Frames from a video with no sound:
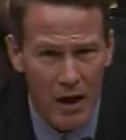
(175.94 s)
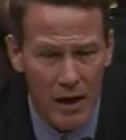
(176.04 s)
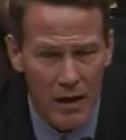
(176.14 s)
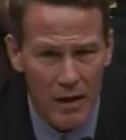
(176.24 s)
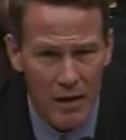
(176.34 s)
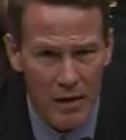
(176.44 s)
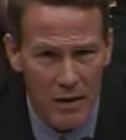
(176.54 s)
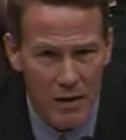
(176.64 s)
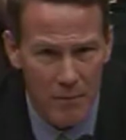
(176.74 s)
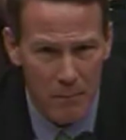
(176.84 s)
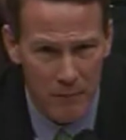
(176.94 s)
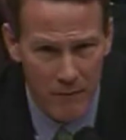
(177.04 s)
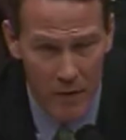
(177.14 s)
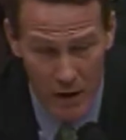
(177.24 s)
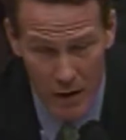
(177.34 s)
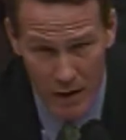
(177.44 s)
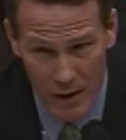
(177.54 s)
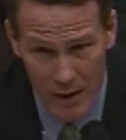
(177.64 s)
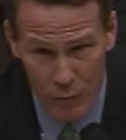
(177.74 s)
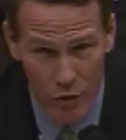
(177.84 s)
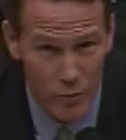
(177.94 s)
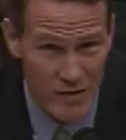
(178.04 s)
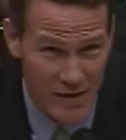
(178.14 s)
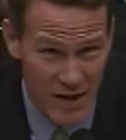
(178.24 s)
who is